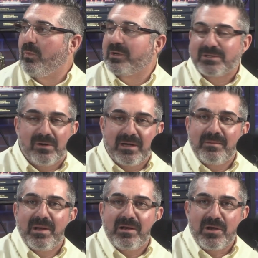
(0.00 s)
We're talking
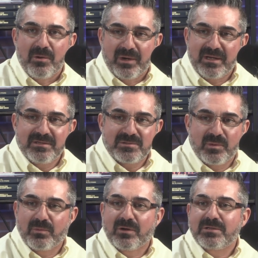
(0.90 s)
about annuities.
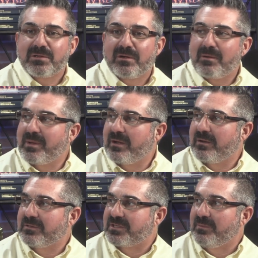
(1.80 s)
We were going to talk
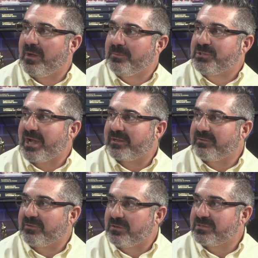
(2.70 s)
about some
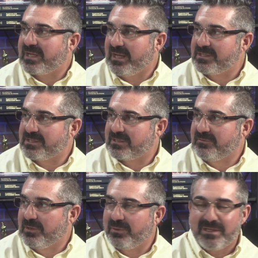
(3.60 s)
objective use cases
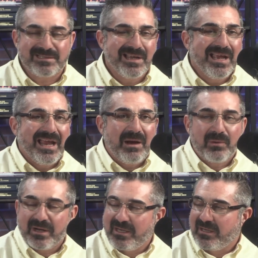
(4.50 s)
of annuities, and
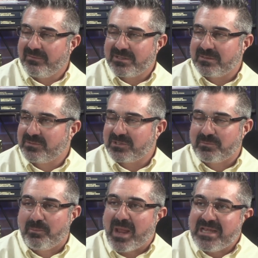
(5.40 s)
we're going to give you some
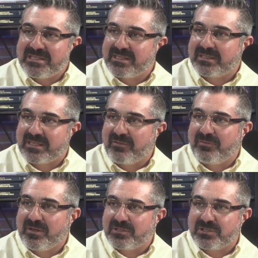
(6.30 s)
just basic
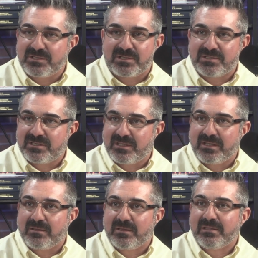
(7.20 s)
definitions because
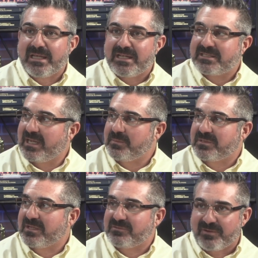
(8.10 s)
the landscape
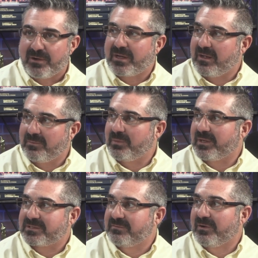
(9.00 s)
gets very
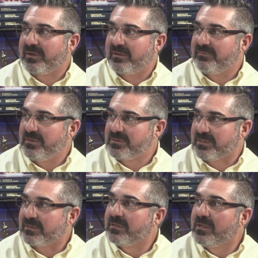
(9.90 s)
complex and very confusing.